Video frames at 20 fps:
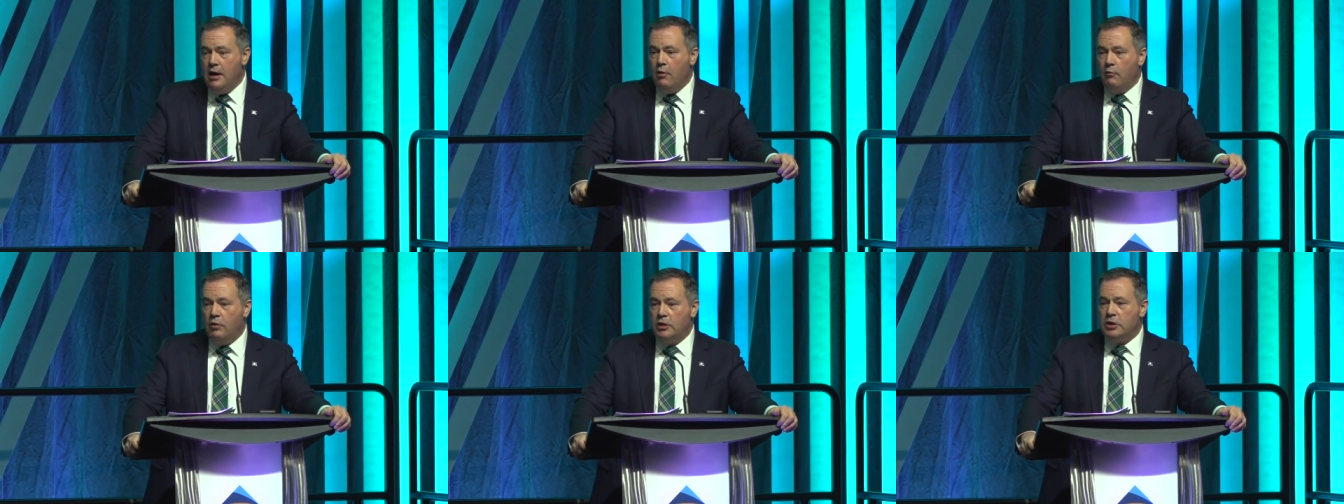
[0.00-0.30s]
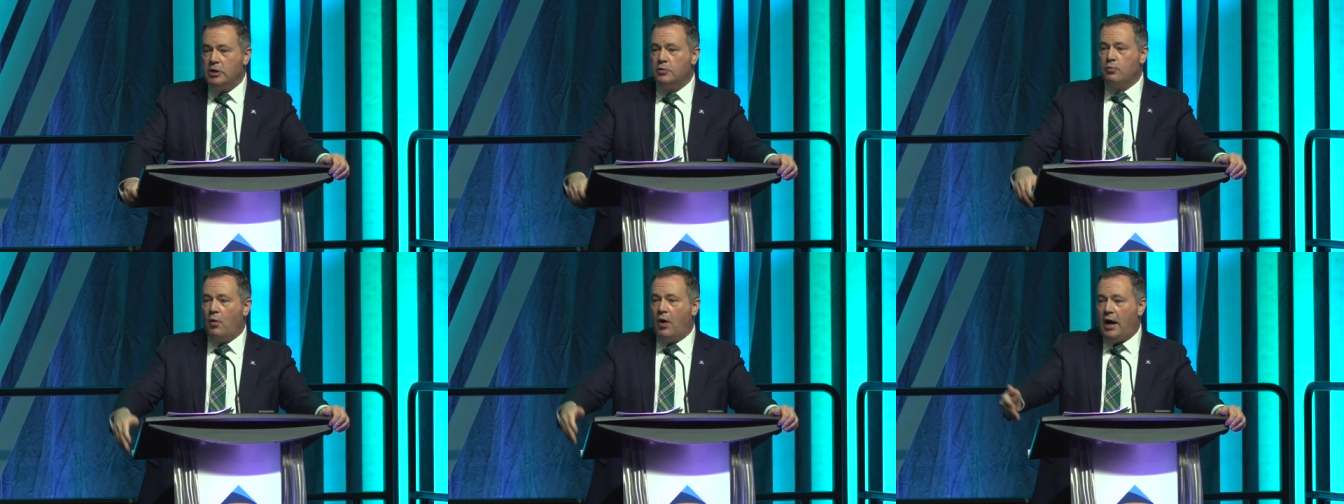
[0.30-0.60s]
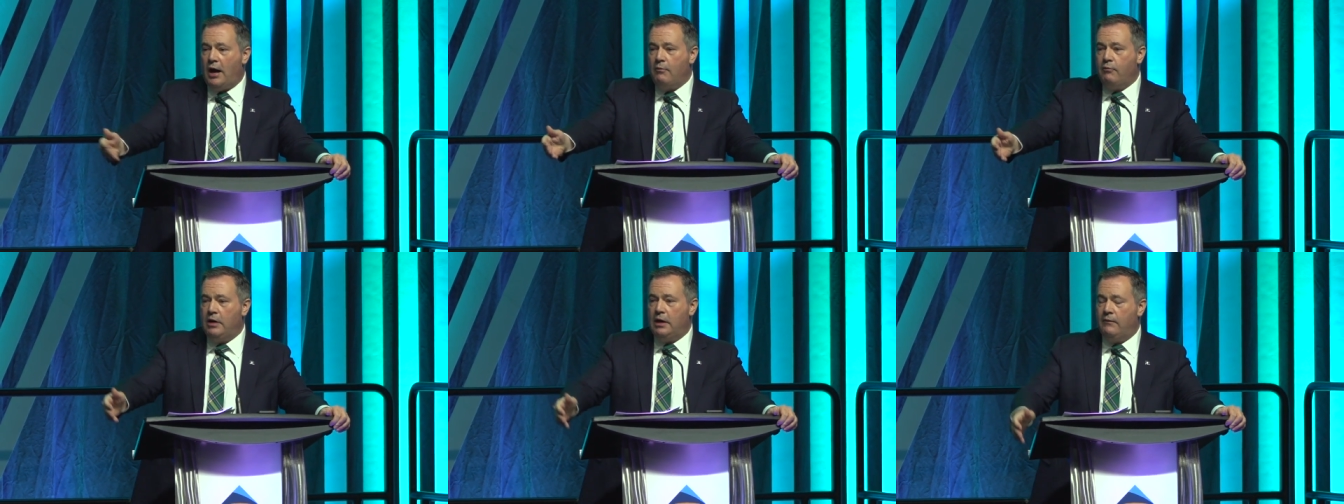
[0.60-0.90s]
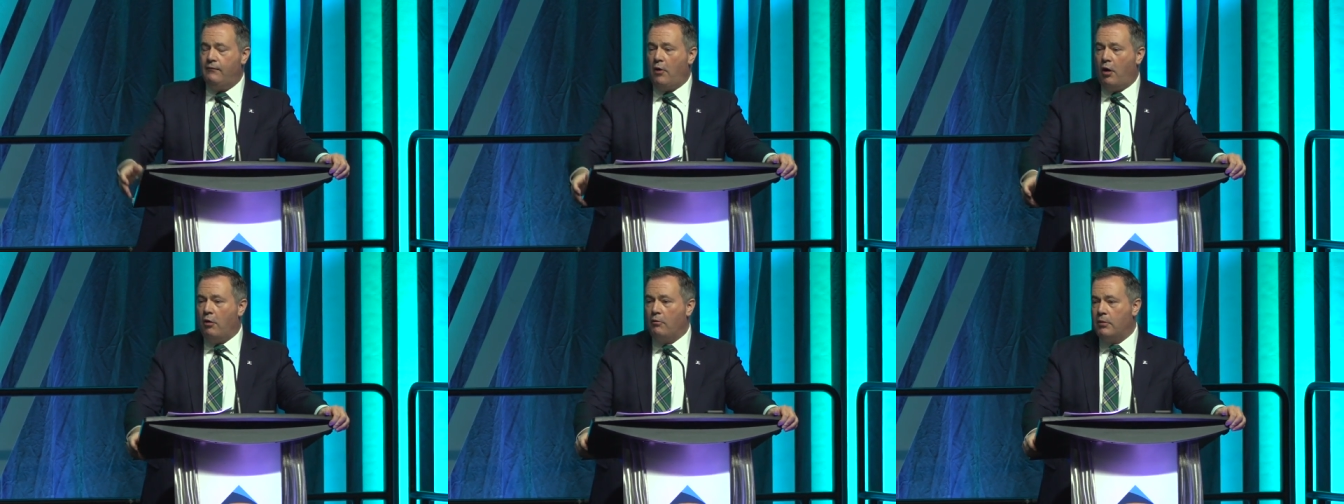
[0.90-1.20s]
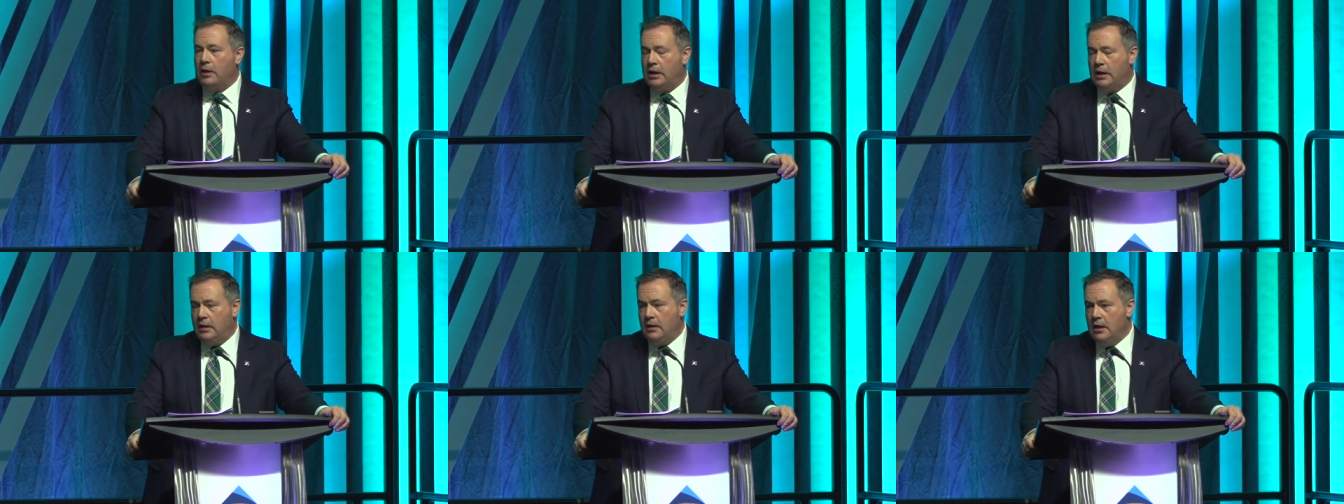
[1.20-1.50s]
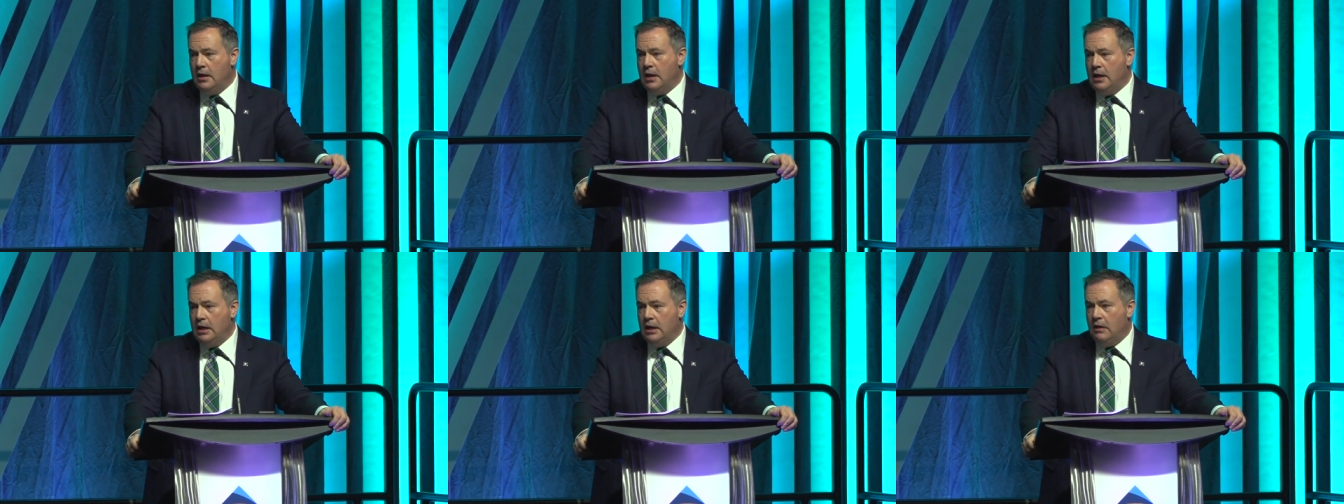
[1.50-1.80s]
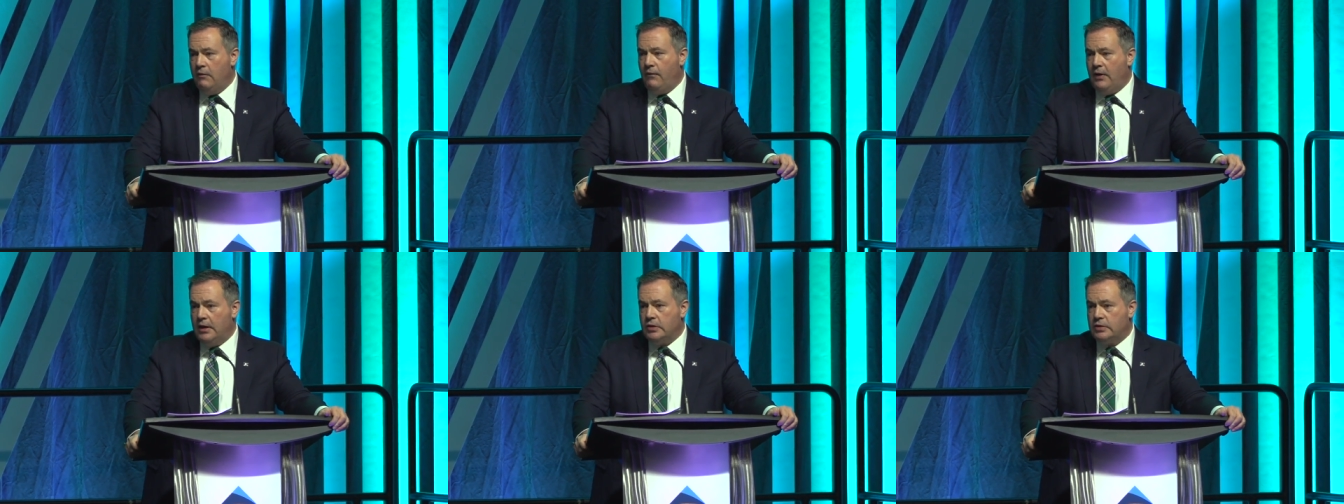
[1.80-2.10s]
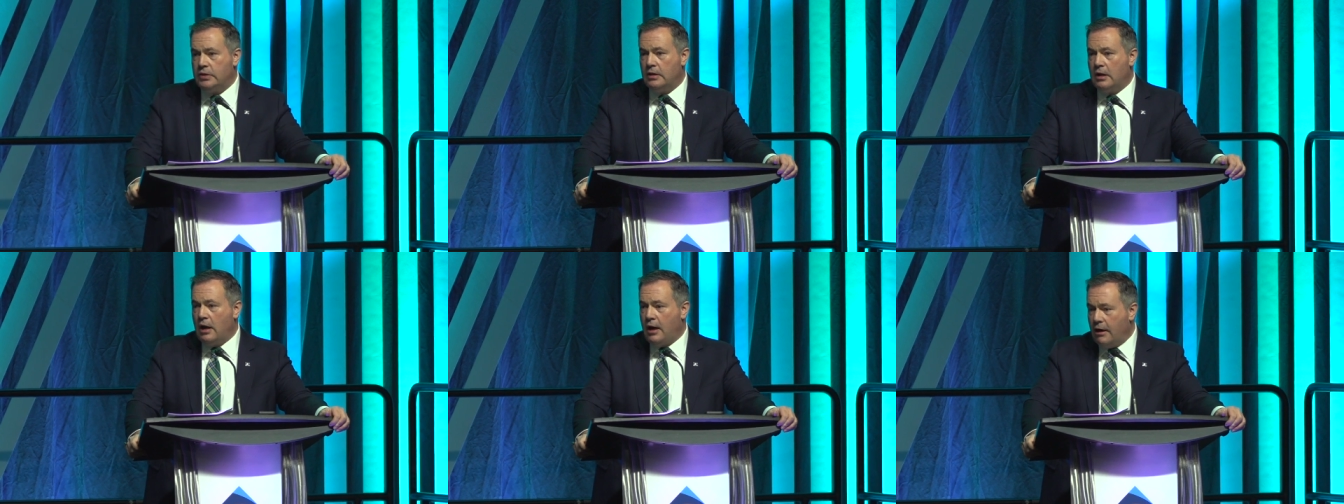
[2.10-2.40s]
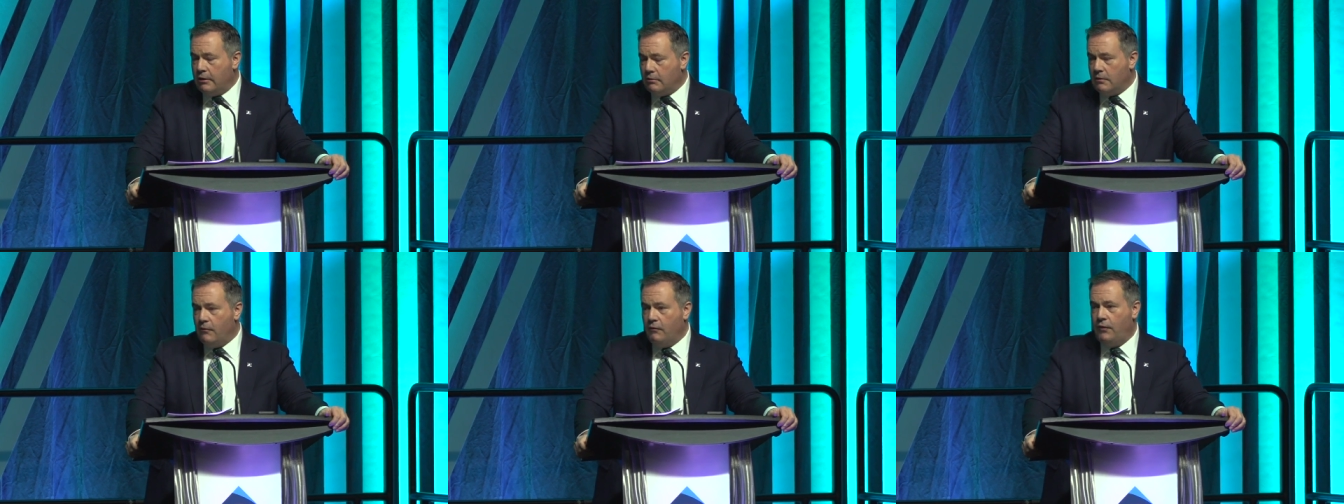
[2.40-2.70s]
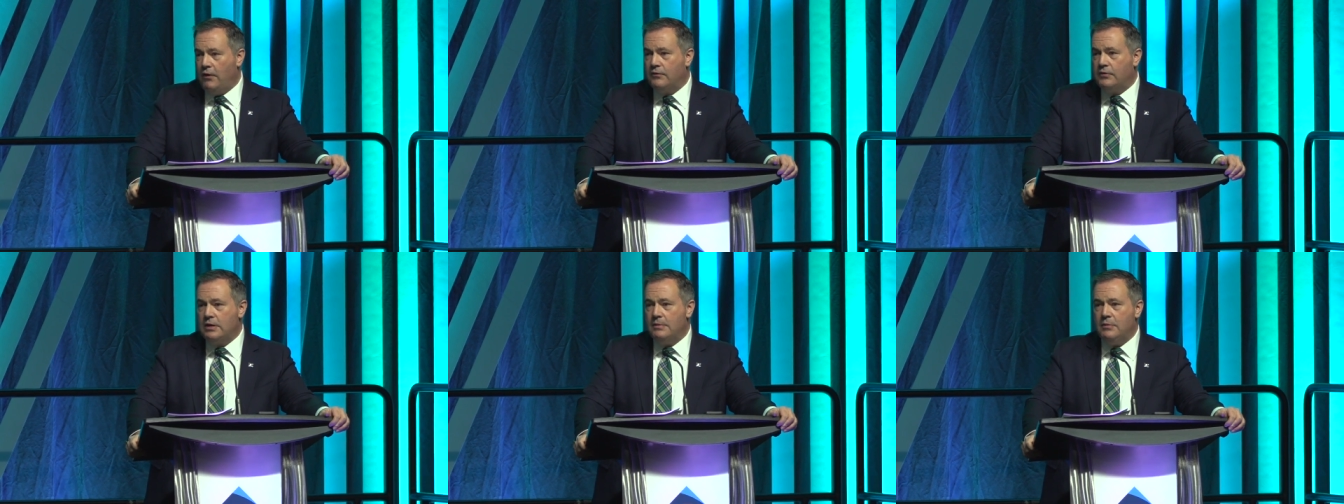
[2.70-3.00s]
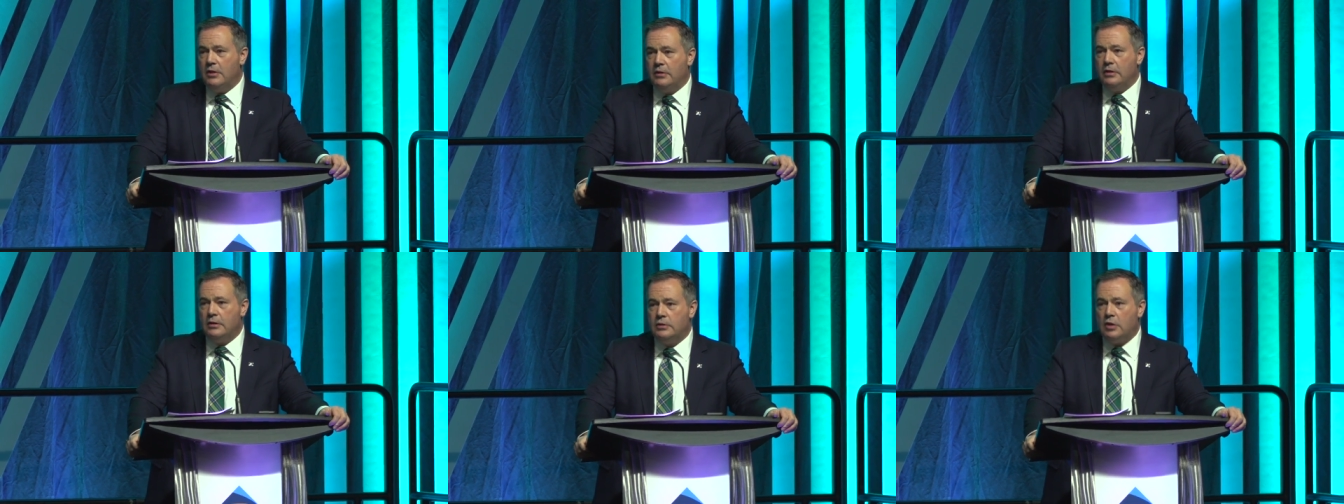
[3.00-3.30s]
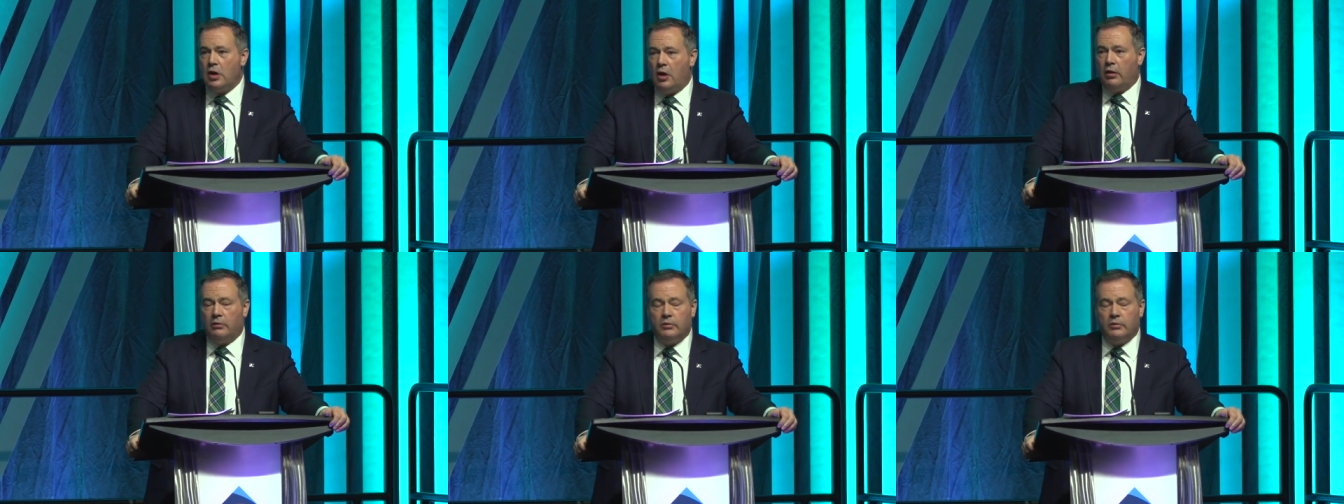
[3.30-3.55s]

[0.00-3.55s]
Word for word: which is why we've already invested $150 million